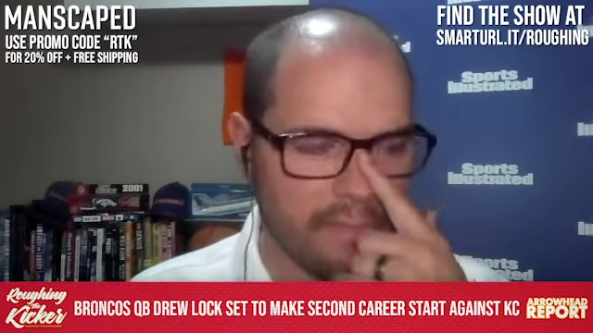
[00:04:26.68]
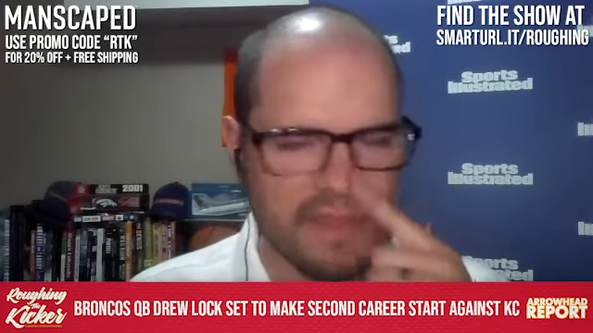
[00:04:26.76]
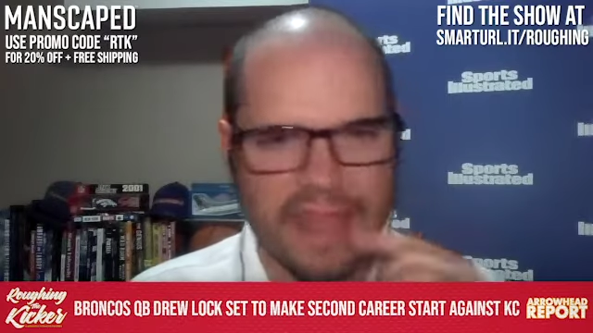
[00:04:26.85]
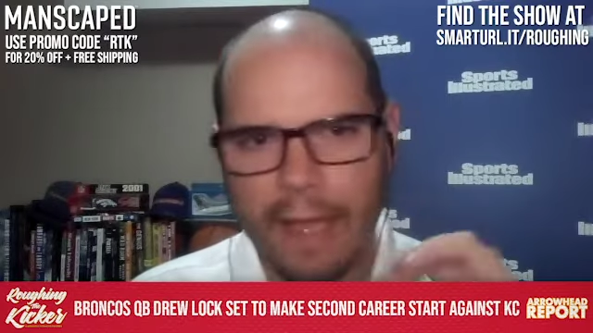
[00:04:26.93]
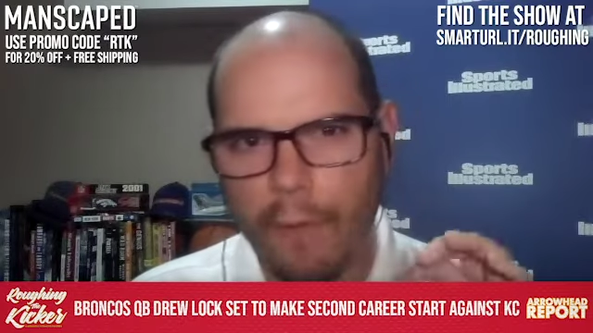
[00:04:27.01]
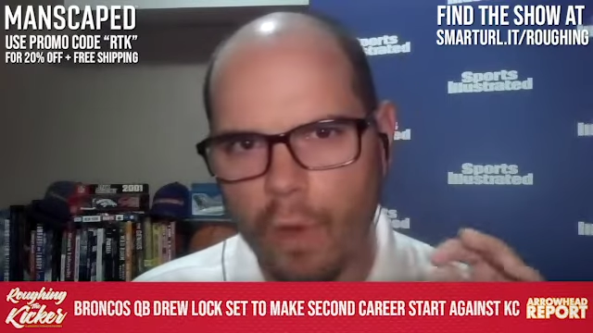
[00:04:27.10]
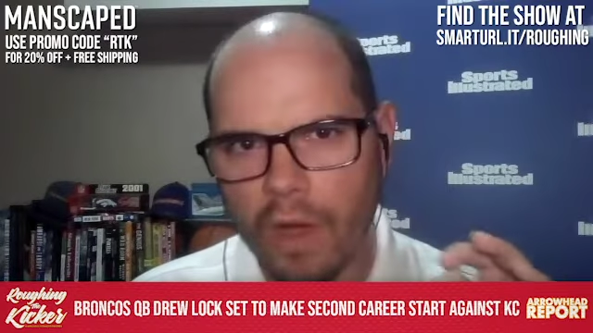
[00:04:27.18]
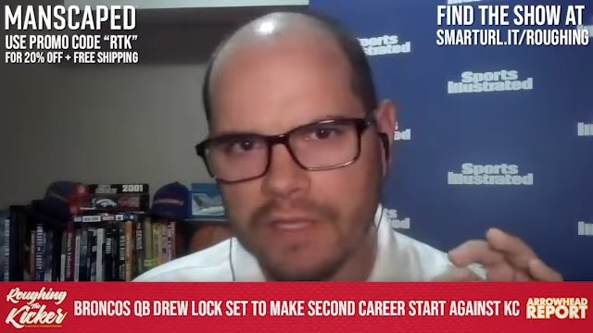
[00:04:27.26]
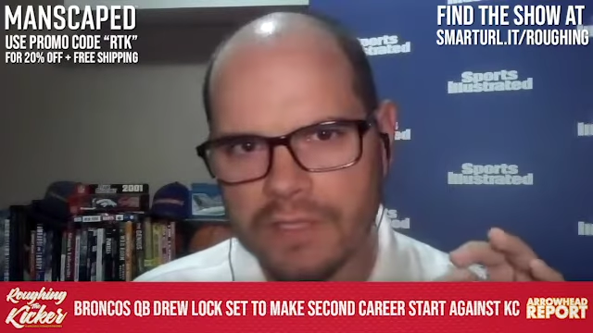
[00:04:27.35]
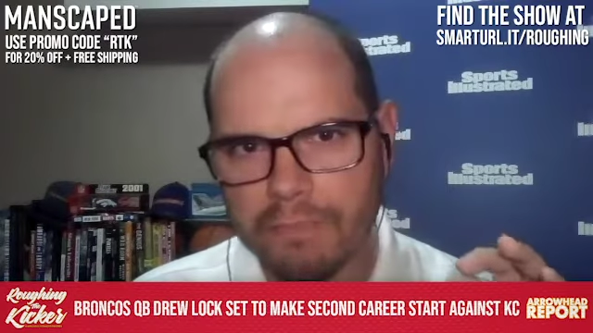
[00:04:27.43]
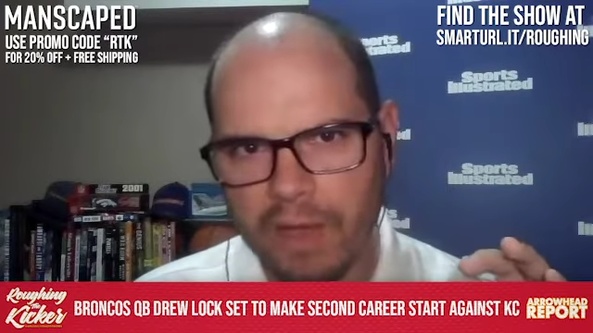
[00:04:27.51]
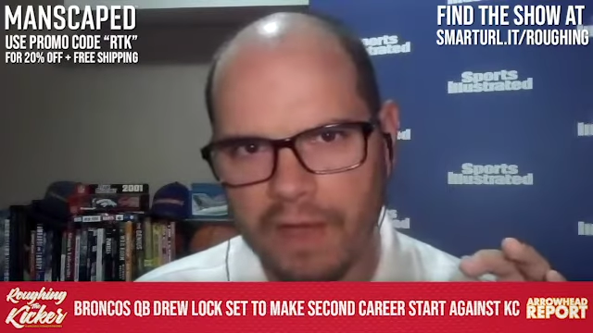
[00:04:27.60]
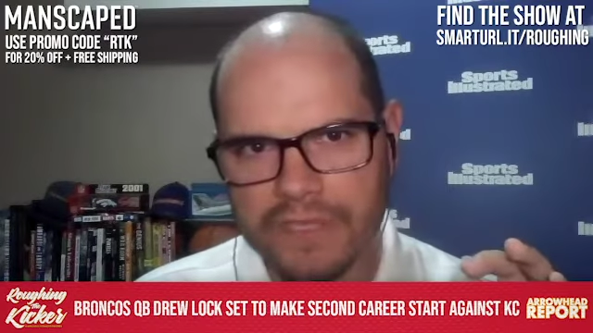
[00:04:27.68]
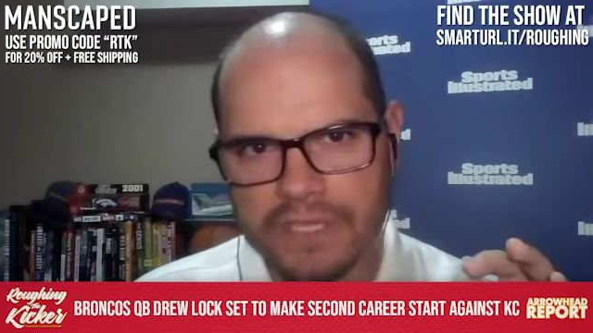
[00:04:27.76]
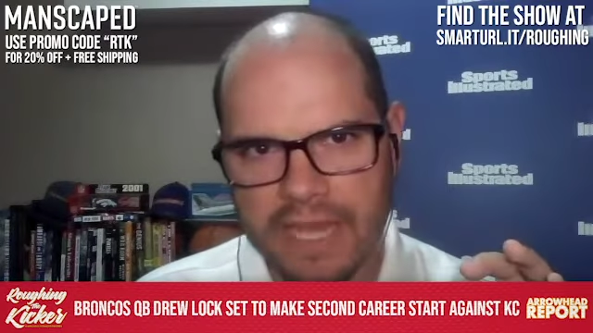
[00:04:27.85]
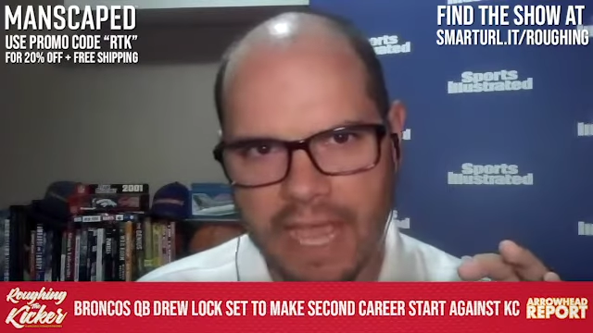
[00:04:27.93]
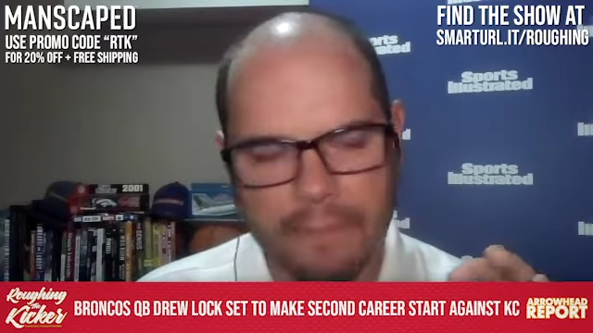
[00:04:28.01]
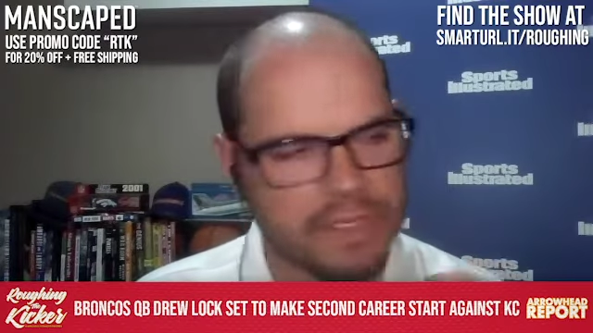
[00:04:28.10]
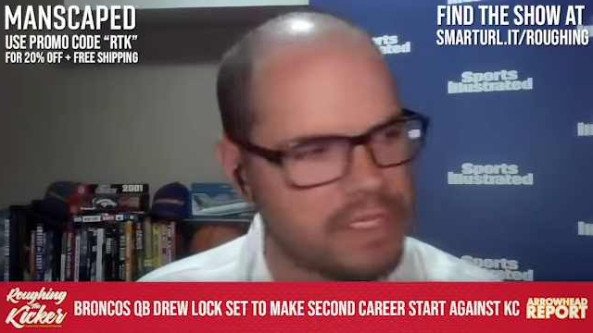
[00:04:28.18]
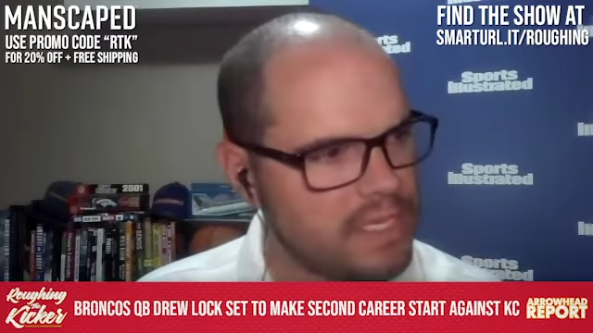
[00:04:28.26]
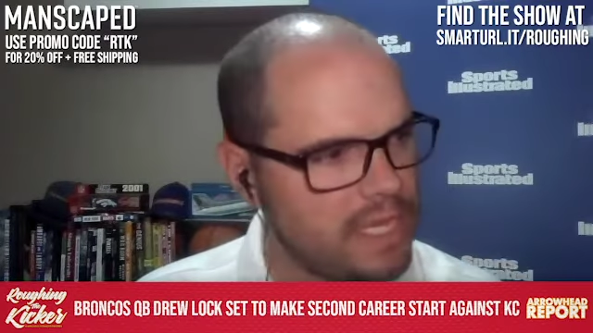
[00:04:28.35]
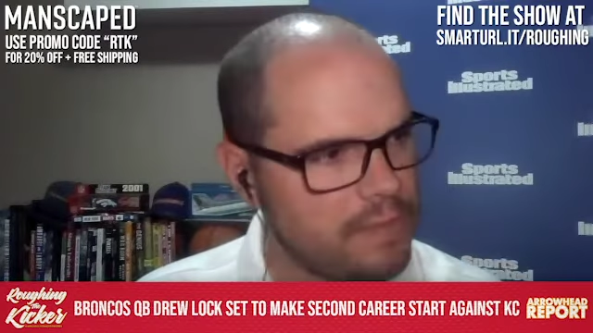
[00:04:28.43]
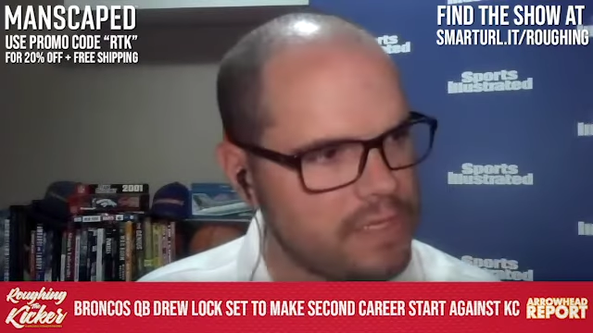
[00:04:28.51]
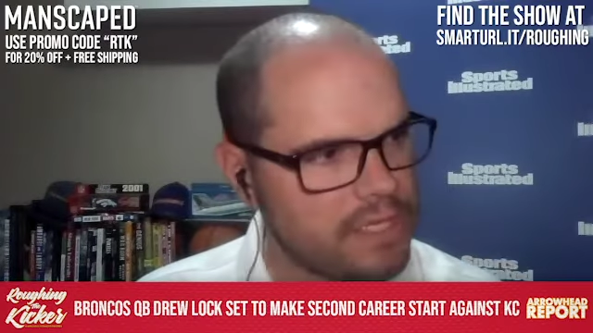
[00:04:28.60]
but that one muffed snap
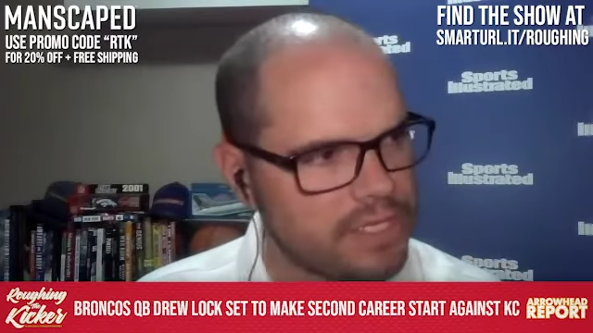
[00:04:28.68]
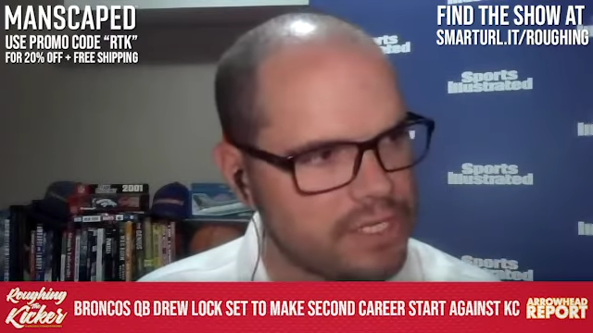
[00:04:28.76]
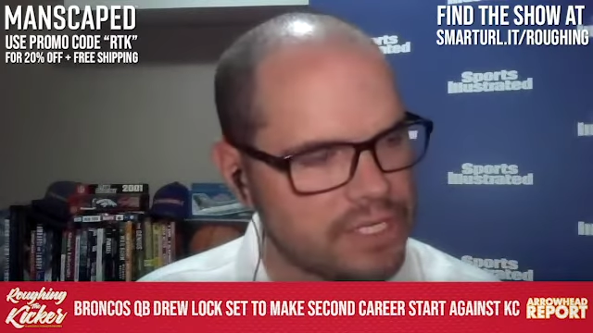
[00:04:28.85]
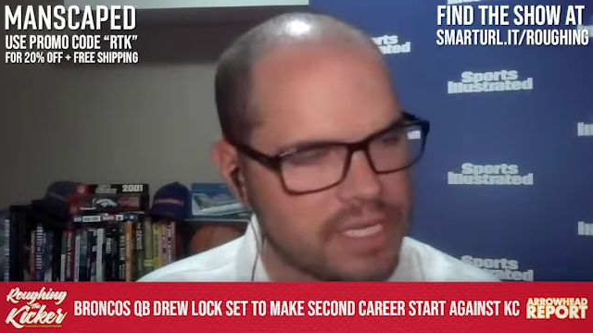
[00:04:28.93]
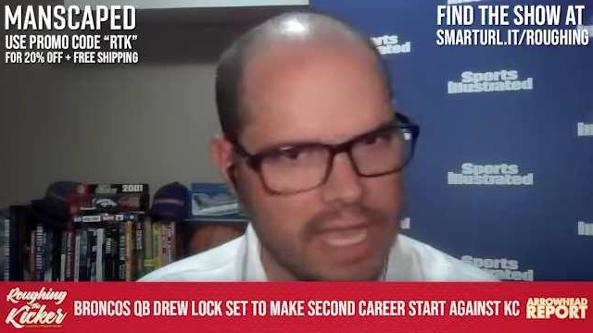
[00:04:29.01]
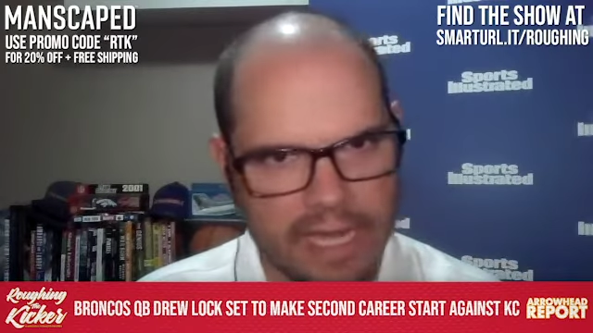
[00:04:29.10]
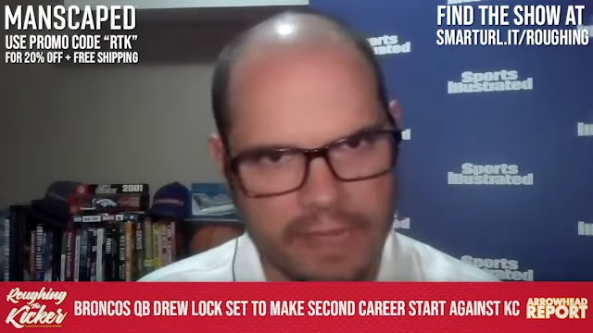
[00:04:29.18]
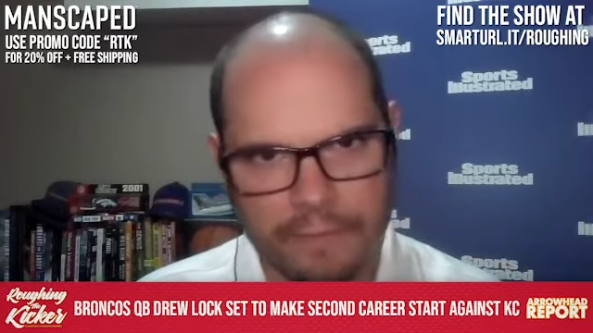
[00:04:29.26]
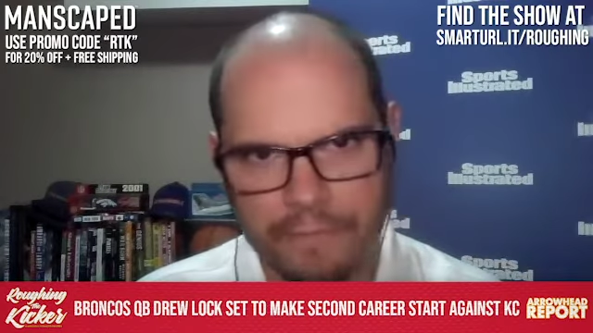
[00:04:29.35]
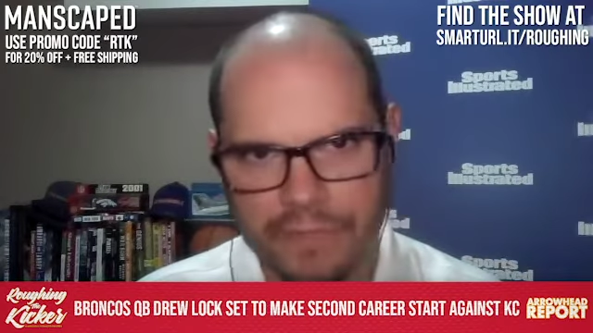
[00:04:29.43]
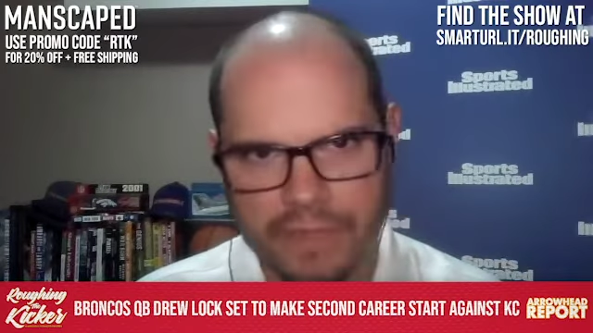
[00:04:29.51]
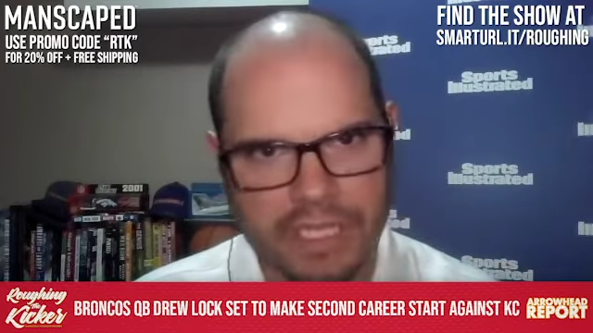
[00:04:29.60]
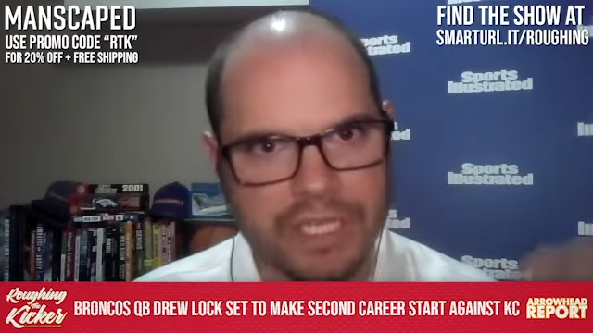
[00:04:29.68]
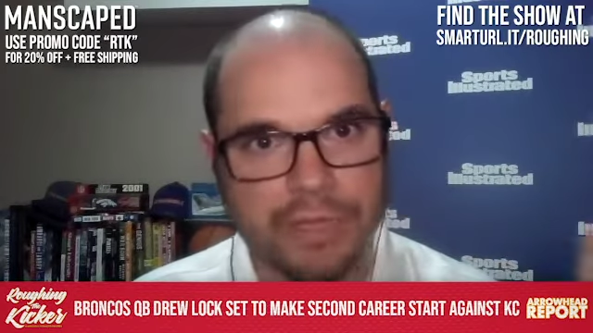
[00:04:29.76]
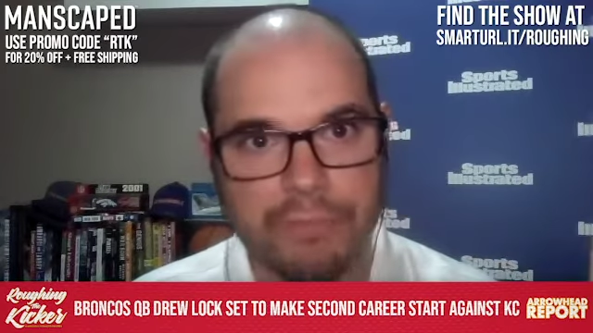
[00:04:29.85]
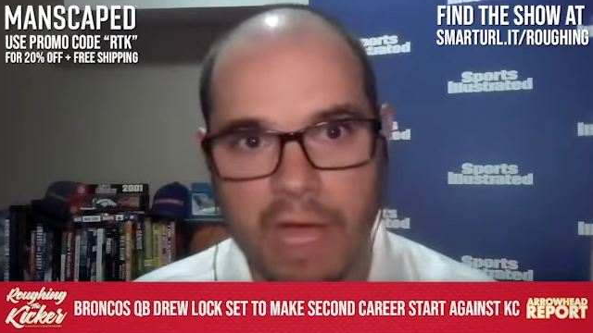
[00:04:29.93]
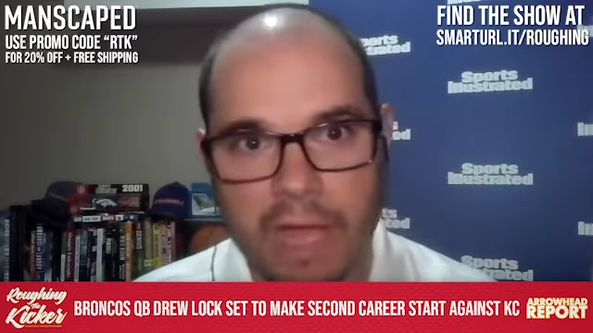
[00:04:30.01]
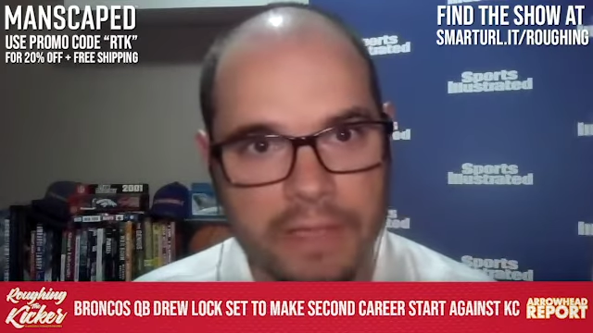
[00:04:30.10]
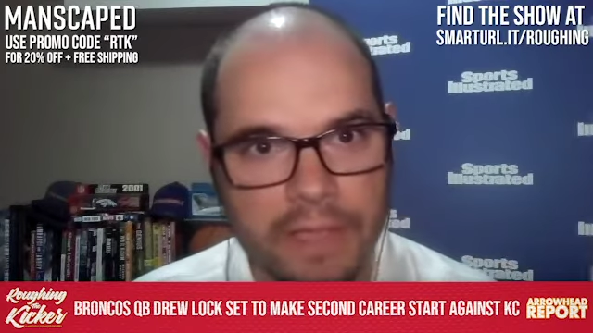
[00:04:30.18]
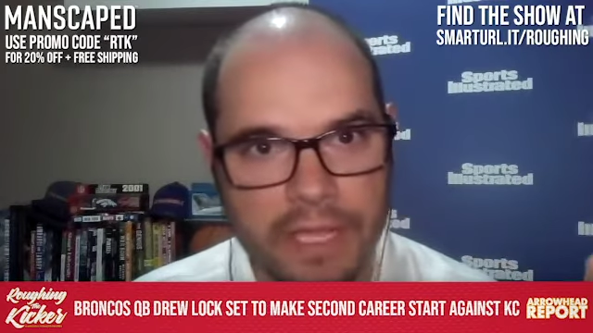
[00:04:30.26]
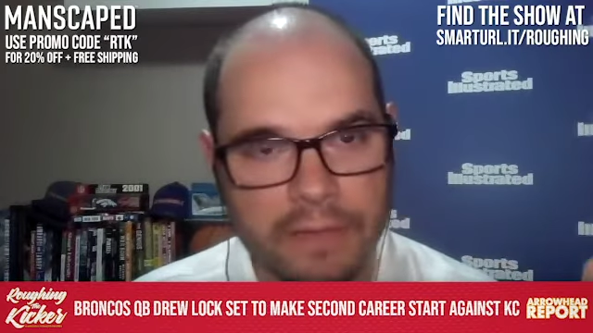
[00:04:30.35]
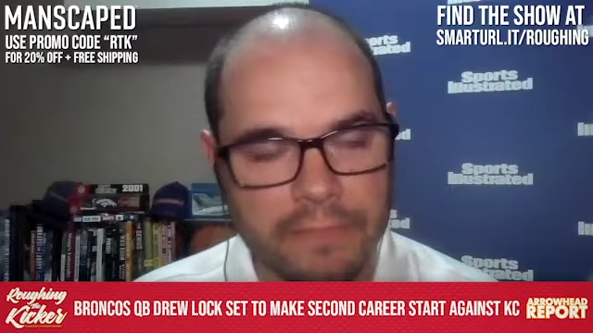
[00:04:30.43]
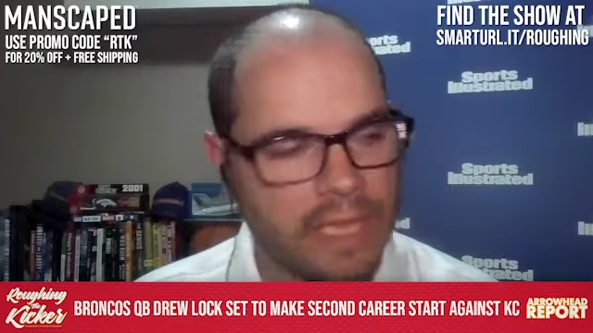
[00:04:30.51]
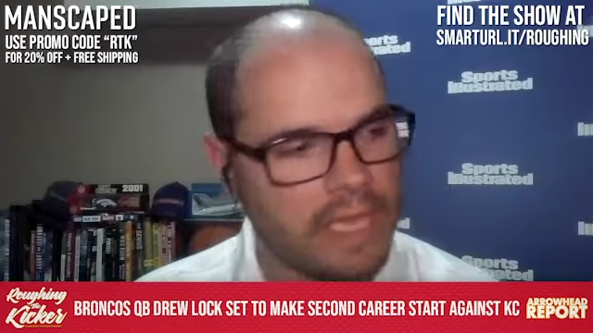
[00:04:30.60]
seemed to just kind of
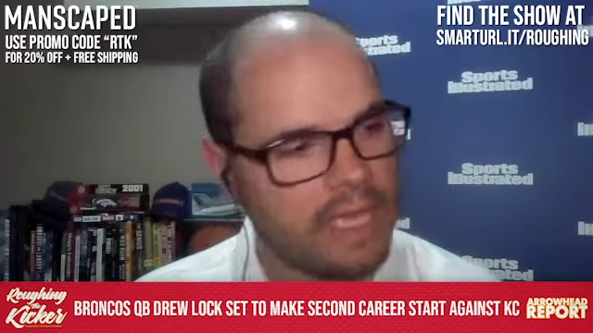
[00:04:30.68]
discombobulate him.